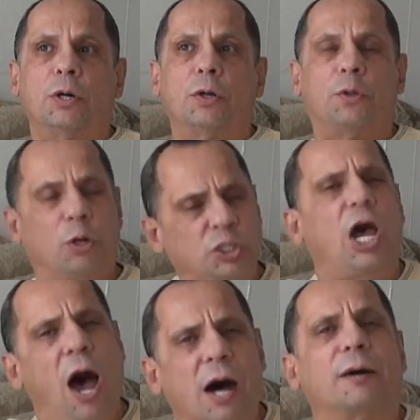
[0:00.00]
their
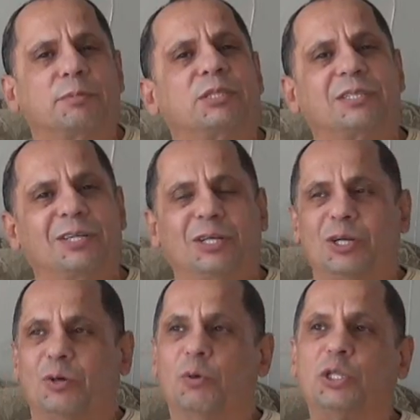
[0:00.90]
jobs.
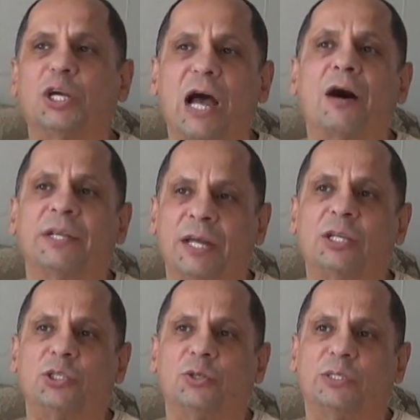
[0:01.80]
We took on
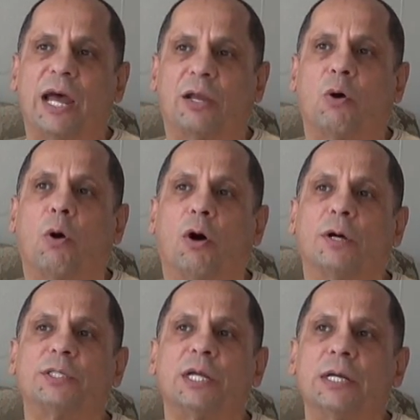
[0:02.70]
issues that
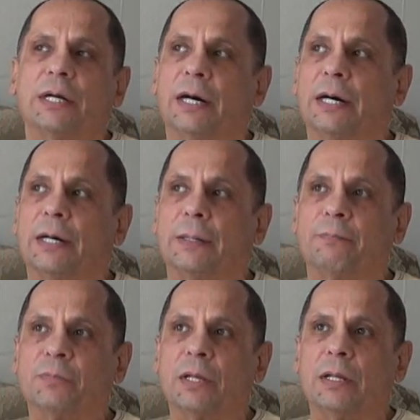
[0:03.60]
caused
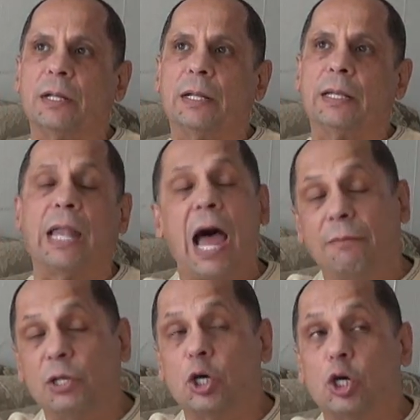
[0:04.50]

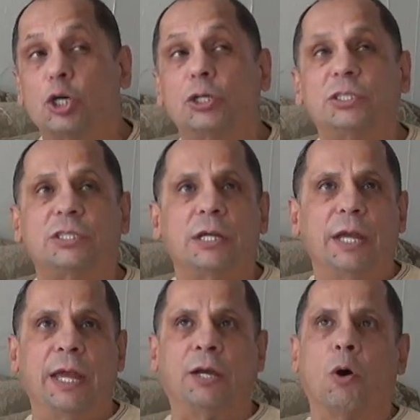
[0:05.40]
livelihoods
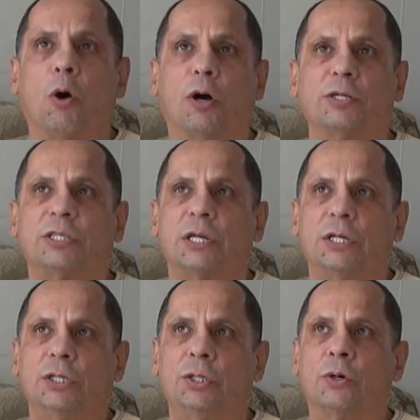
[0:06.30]
and caused
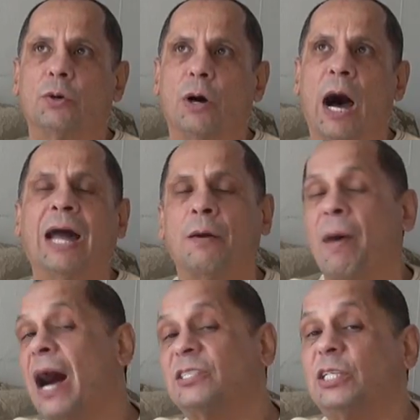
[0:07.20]

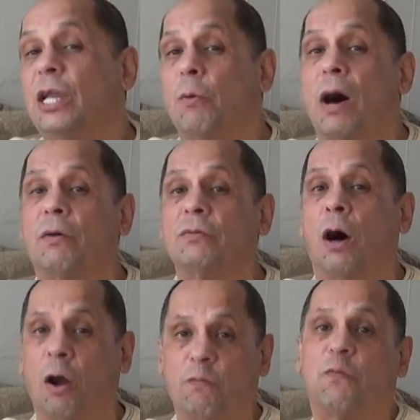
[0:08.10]
animosity around
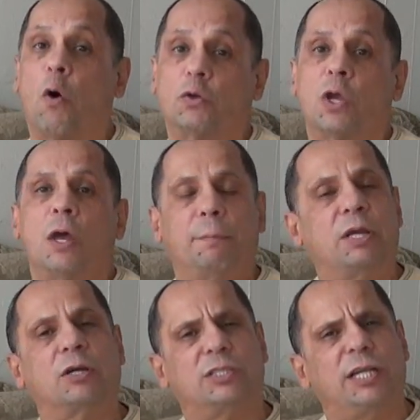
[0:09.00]
our folks
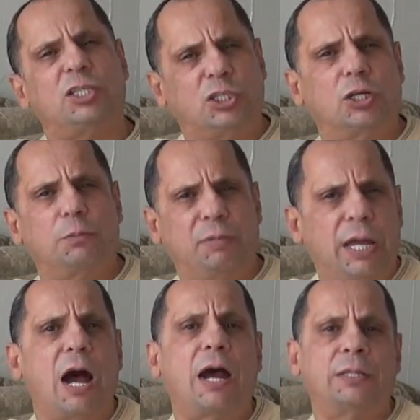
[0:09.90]
because they stood
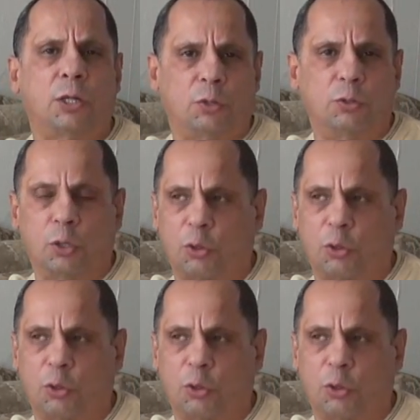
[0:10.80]
behind the